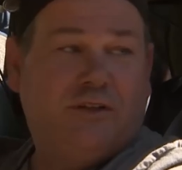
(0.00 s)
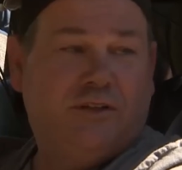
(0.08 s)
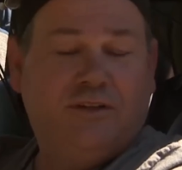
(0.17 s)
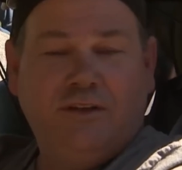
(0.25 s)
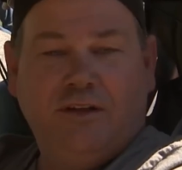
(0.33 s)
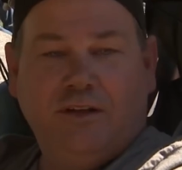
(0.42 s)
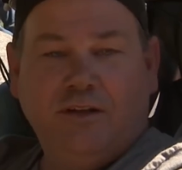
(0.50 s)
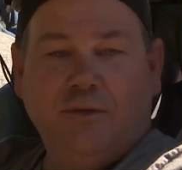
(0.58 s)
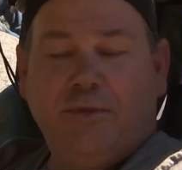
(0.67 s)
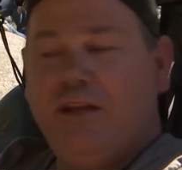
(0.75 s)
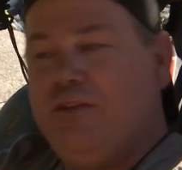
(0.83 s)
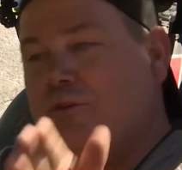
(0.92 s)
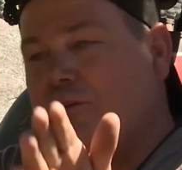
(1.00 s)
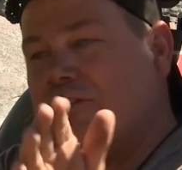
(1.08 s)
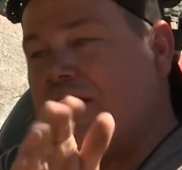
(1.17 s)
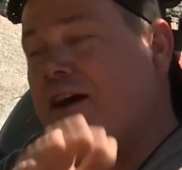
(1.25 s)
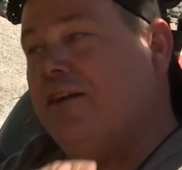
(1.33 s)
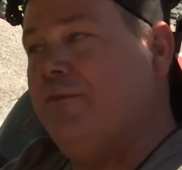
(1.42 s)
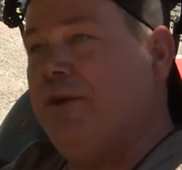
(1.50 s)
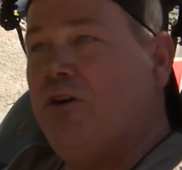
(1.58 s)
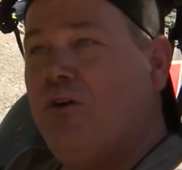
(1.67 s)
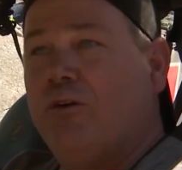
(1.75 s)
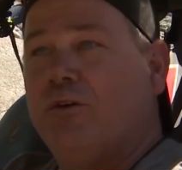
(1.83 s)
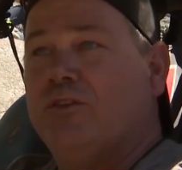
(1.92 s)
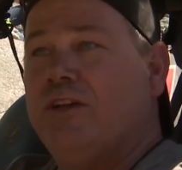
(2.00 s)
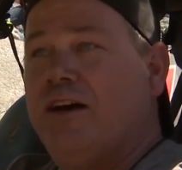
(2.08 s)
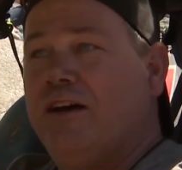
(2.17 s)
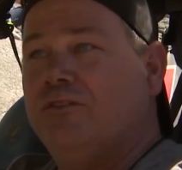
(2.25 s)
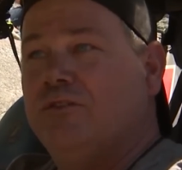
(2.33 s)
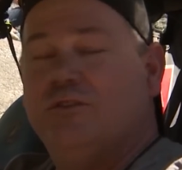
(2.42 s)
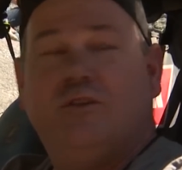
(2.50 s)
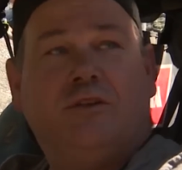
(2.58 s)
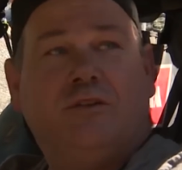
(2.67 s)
a little bit easier side, a little bit harder side. So as you